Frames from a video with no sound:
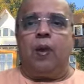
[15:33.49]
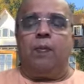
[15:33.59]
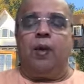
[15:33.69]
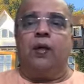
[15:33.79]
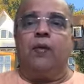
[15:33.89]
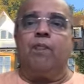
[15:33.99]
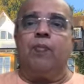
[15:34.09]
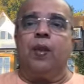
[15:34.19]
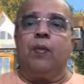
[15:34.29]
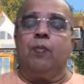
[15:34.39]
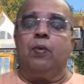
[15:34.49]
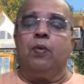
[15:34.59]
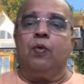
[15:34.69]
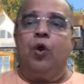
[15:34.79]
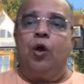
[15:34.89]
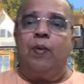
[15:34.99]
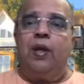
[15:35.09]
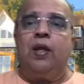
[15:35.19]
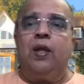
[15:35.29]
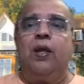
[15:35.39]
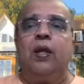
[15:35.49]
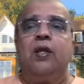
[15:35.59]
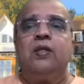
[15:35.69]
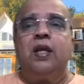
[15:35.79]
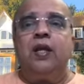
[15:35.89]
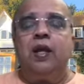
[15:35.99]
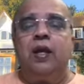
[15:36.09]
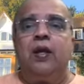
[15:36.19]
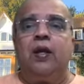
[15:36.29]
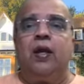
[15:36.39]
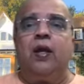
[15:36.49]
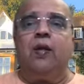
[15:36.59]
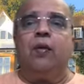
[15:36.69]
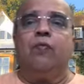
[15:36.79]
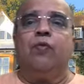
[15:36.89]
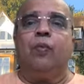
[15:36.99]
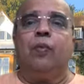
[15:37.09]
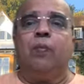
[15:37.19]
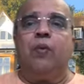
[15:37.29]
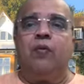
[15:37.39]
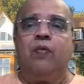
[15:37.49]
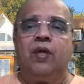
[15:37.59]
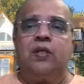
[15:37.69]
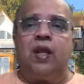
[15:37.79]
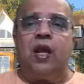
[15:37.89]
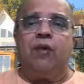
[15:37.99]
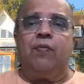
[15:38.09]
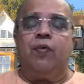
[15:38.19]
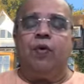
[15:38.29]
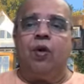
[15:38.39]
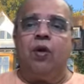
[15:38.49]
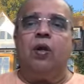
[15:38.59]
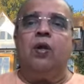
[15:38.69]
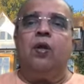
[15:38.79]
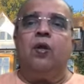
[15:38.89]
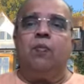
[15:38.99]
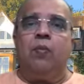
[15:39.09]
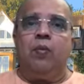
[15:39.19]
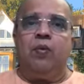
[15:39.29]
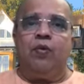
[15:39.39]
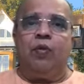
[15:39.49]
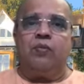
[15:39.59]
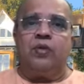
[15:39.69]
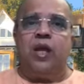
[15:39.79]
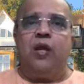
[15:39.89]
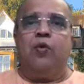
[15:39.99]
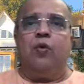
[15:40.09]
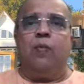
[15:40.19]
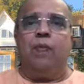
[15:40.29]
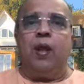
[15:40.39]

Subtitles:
But normally it is inherited from a previous life or maybe from childhood.